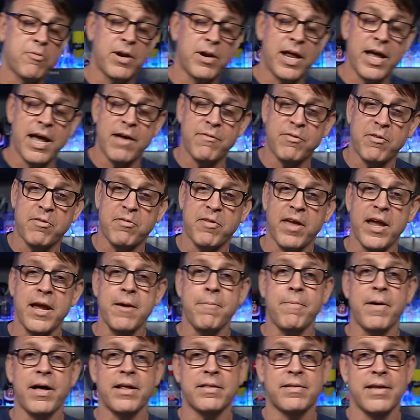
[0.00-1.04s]
what I have to say
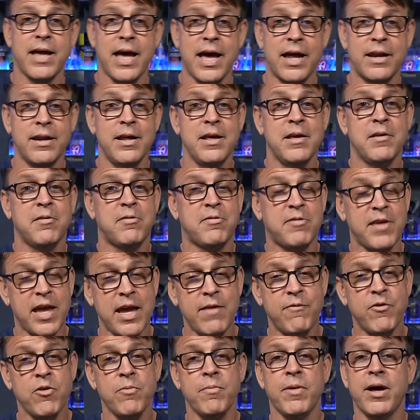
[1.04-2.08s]
about that.
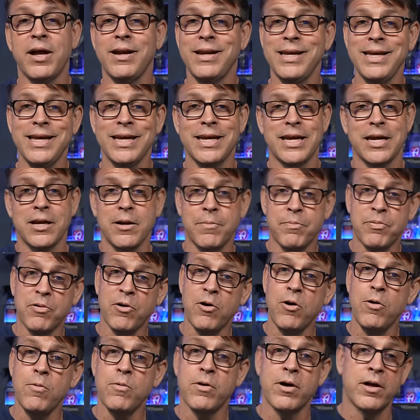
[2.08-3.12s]
Save your money and get a
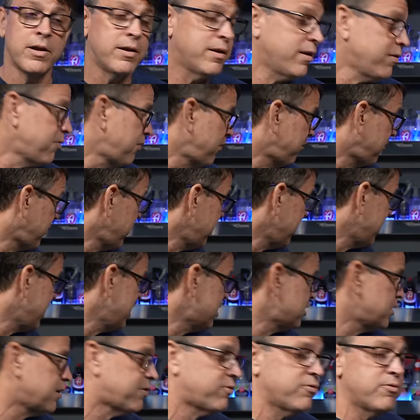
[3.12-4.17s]
pro one. This is gonna
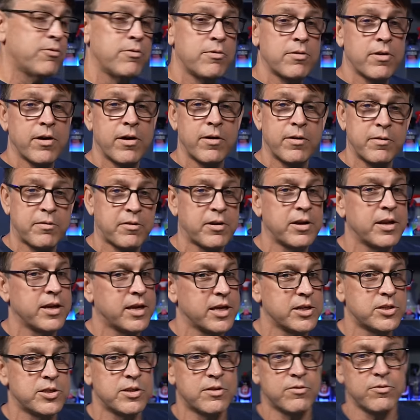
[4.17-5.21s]
get you through though. It's gonna
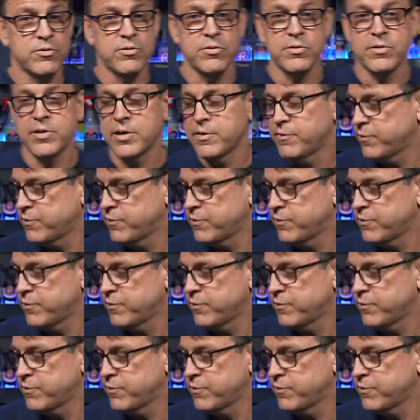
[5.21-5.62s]
get you through to the